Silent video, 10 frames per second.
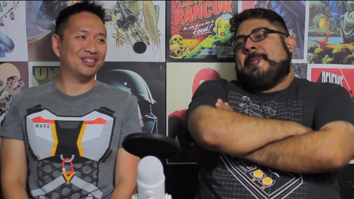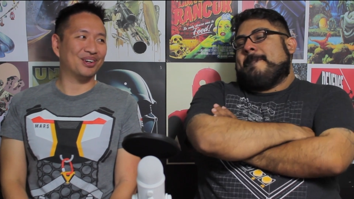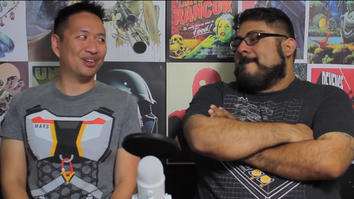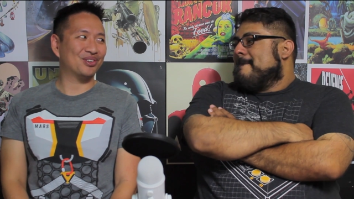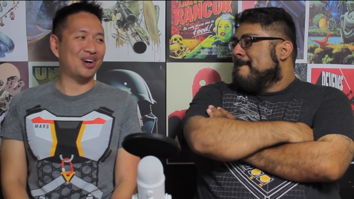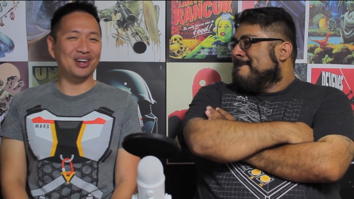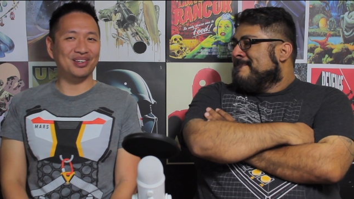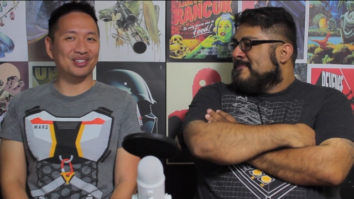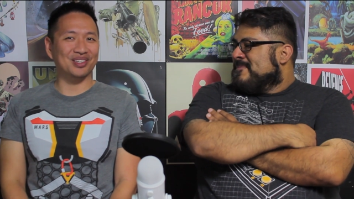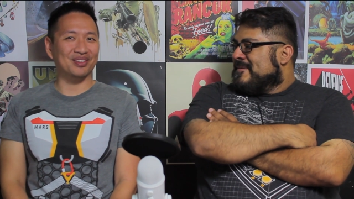Speaker 1: You're gonna try to
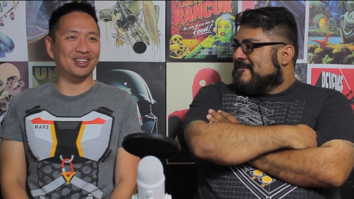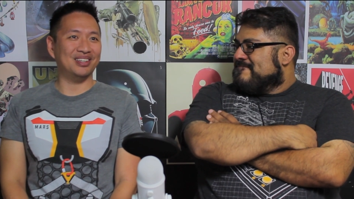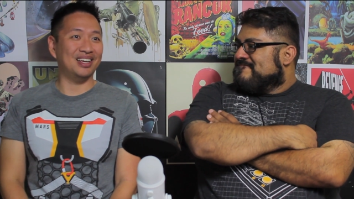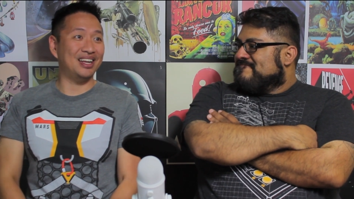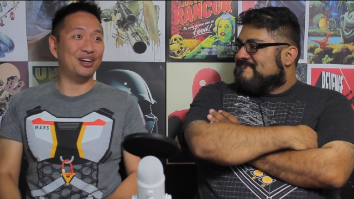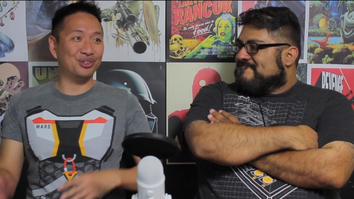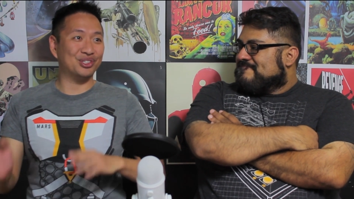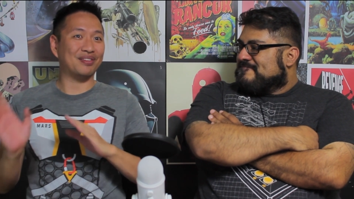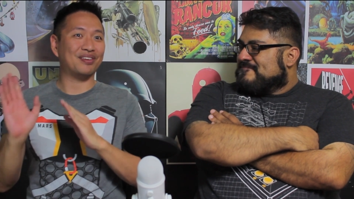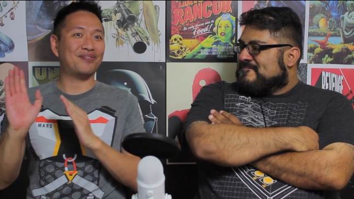do something, and then you'll
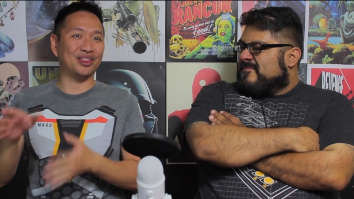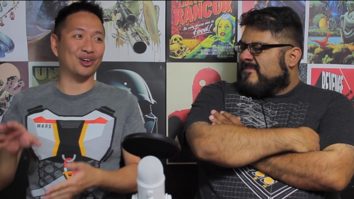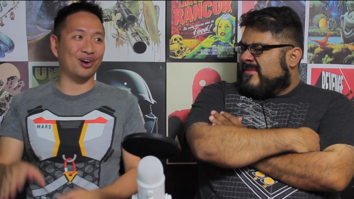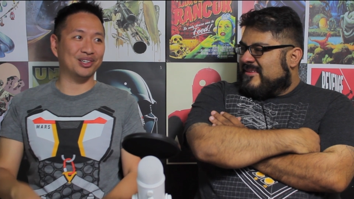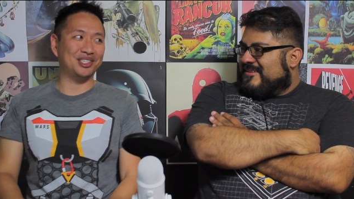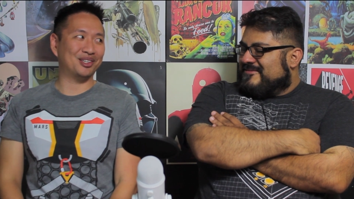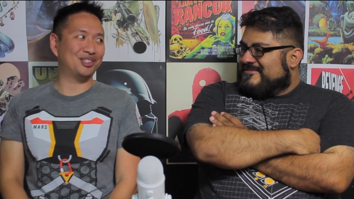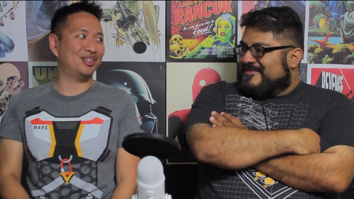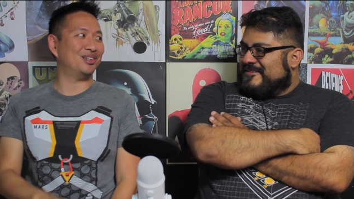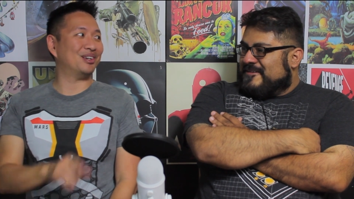just have to fight the cartel
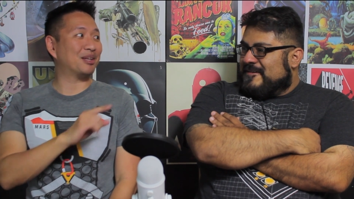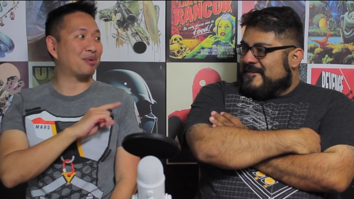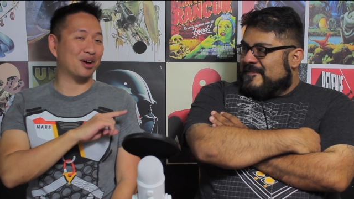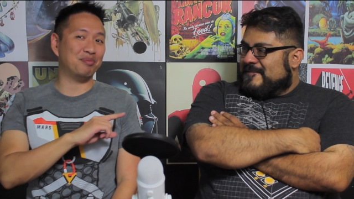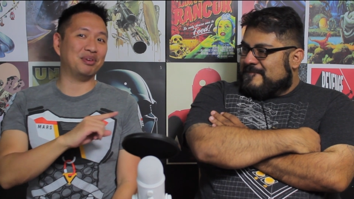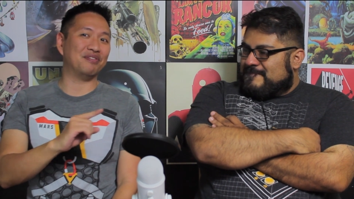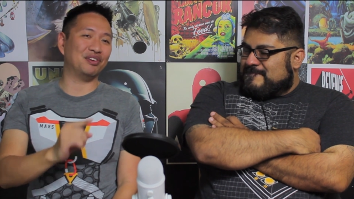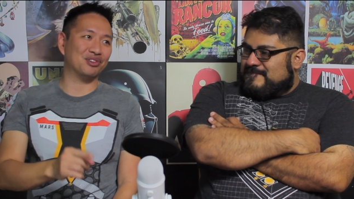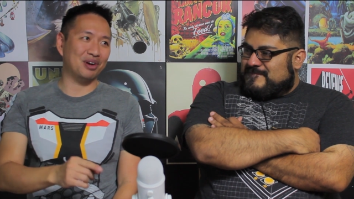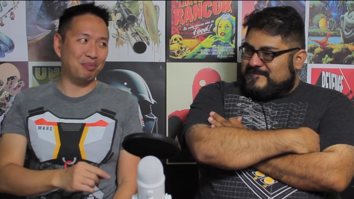too. That's probably gonna be in the
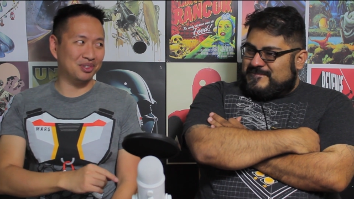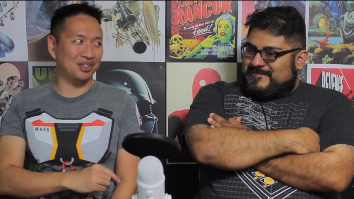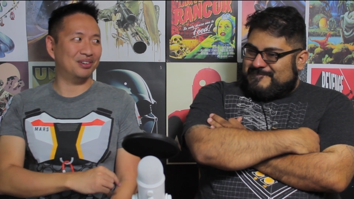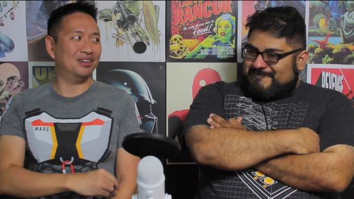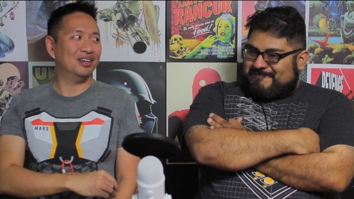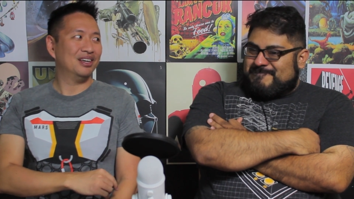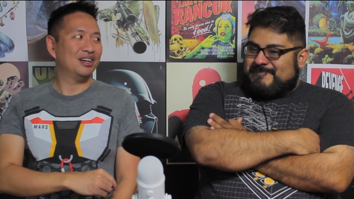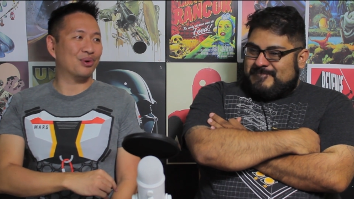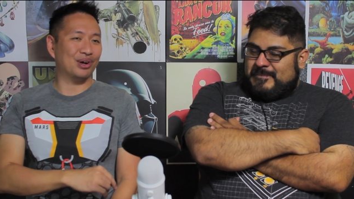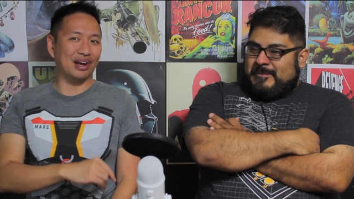future episode
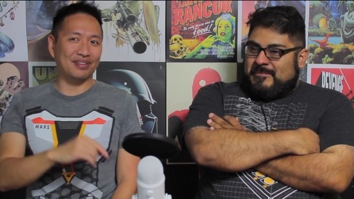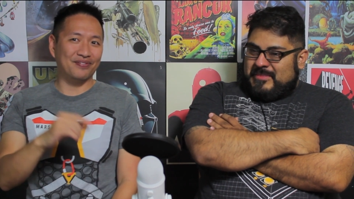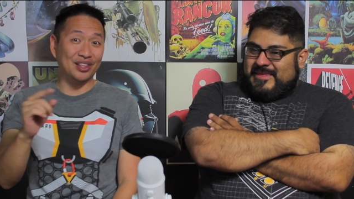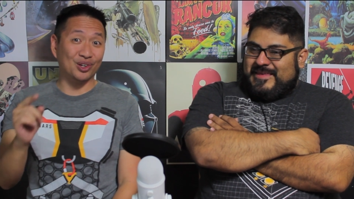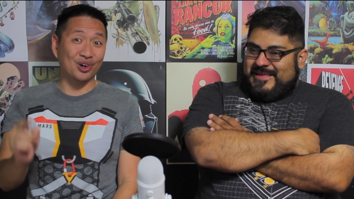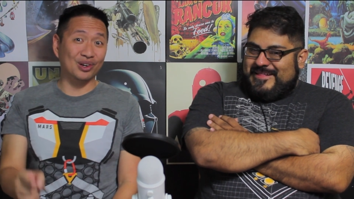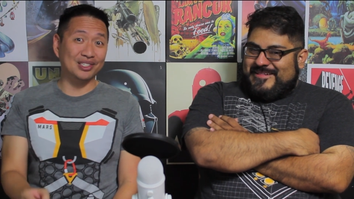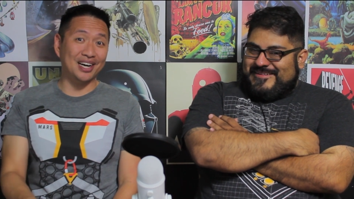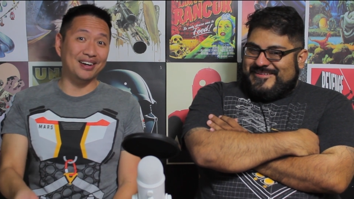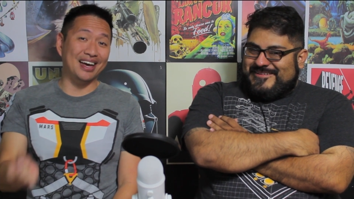where you have to fight the
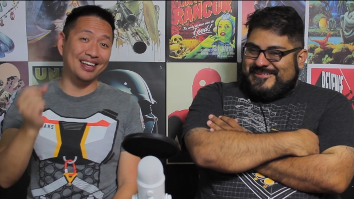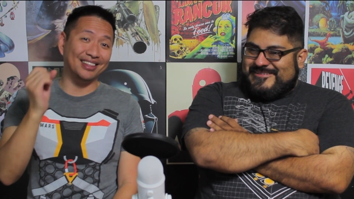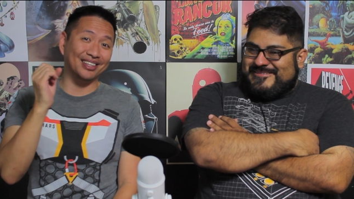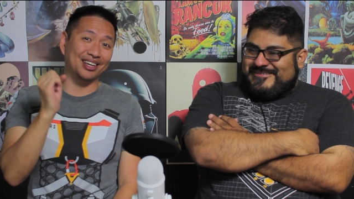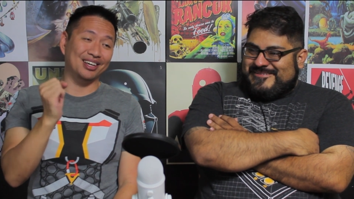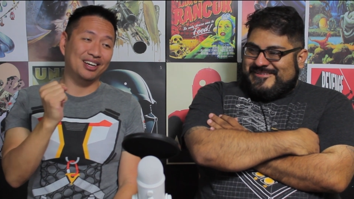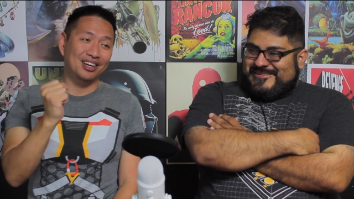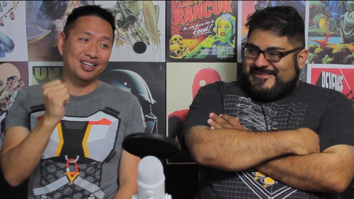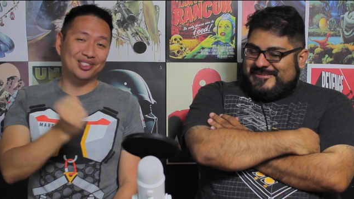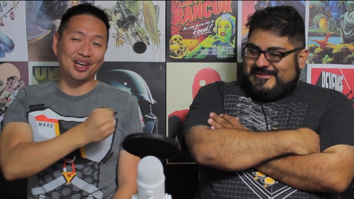cartel
Speaker 2: and the
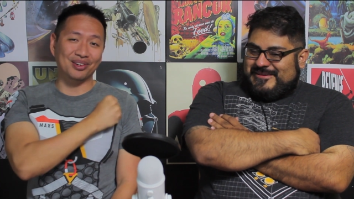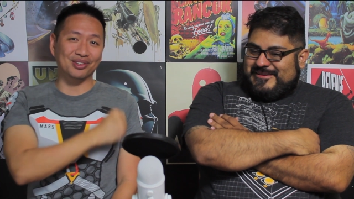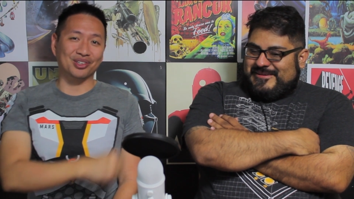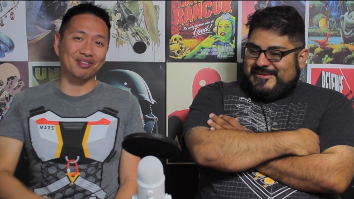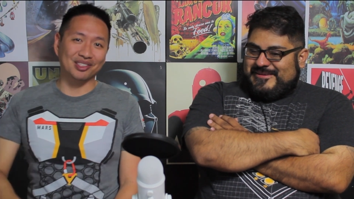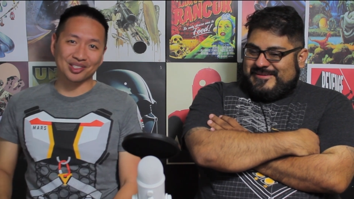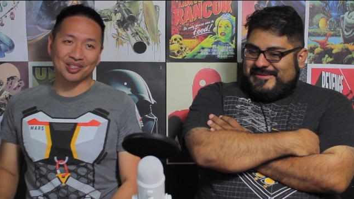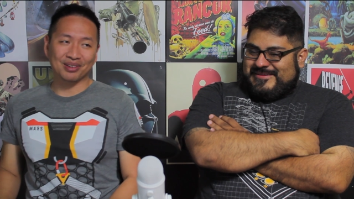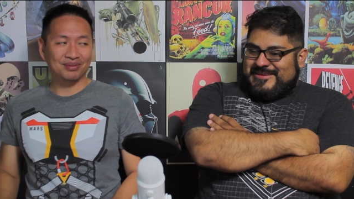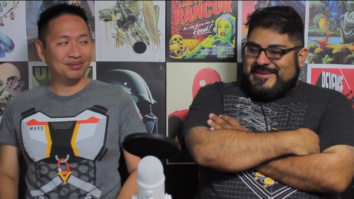Sentinel
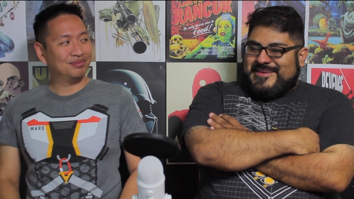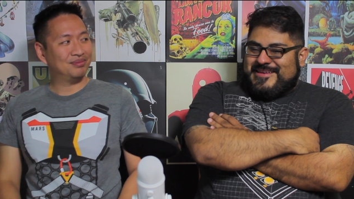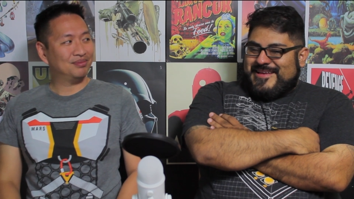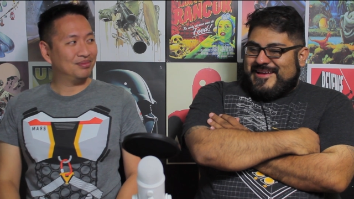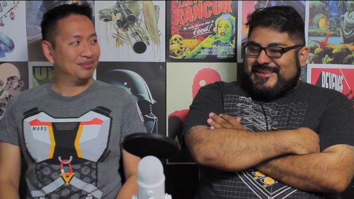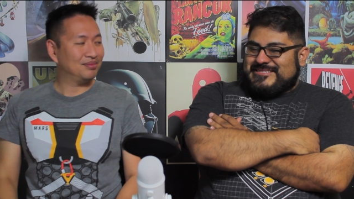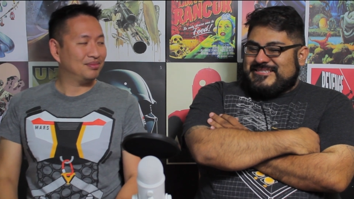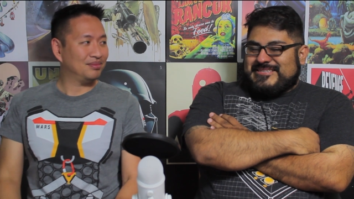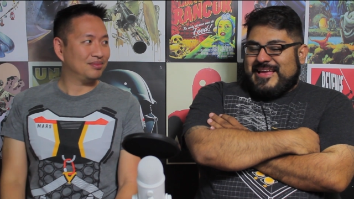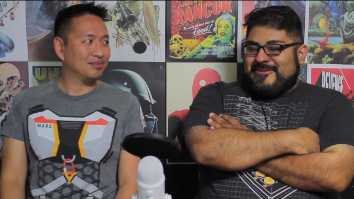services. Yeah, because
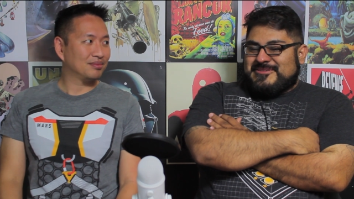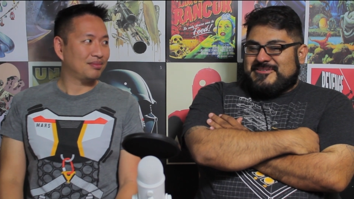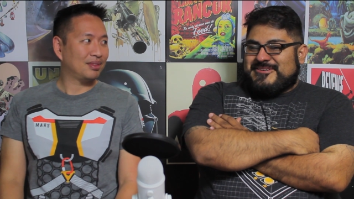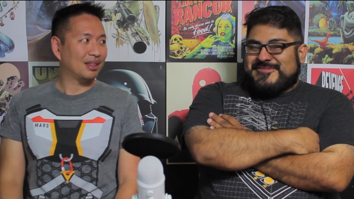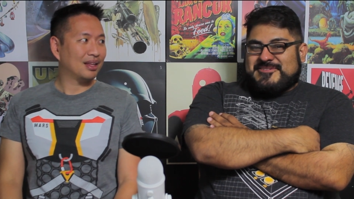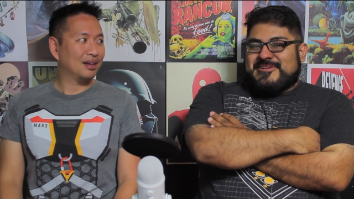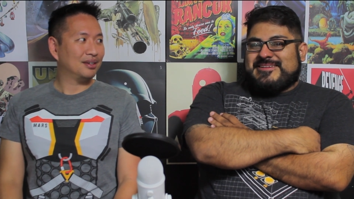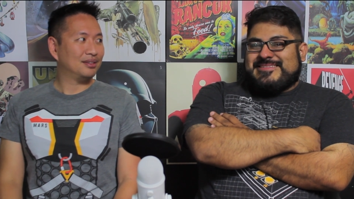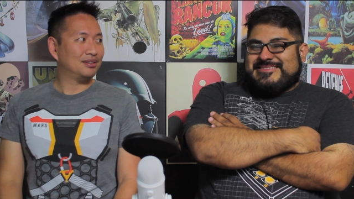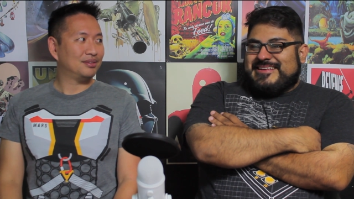it's like, which which you're
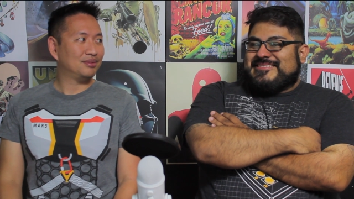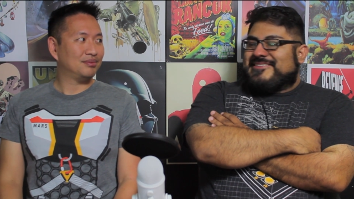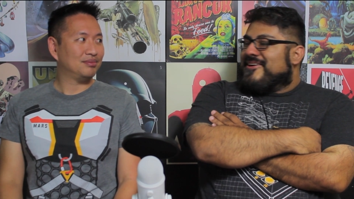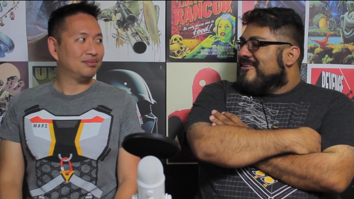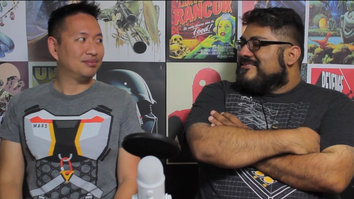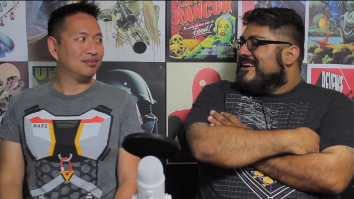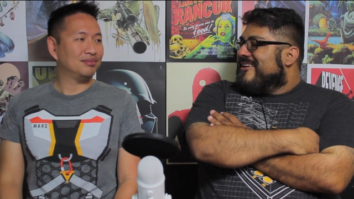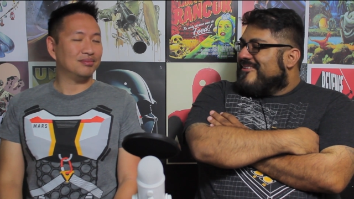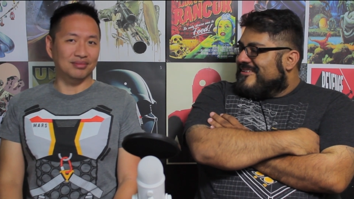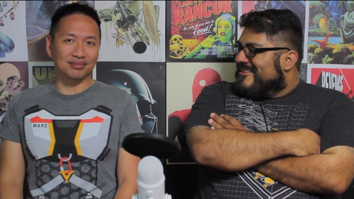in debt to the
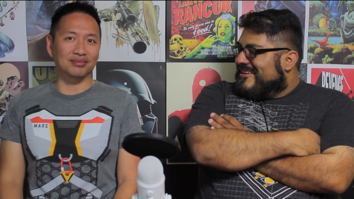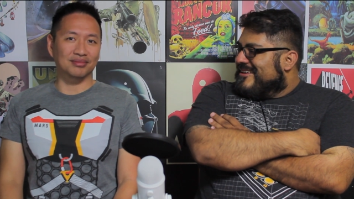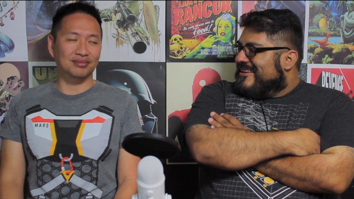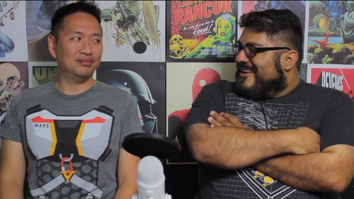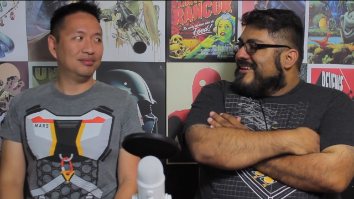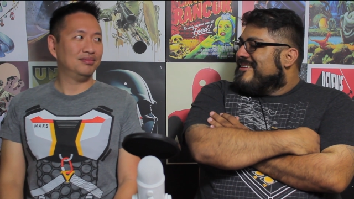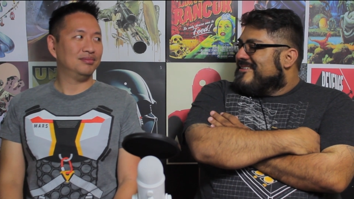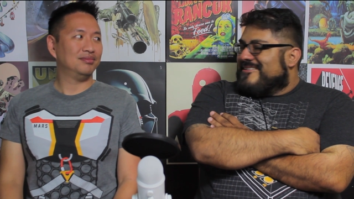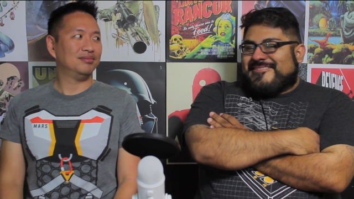cartel. Mm -hmm.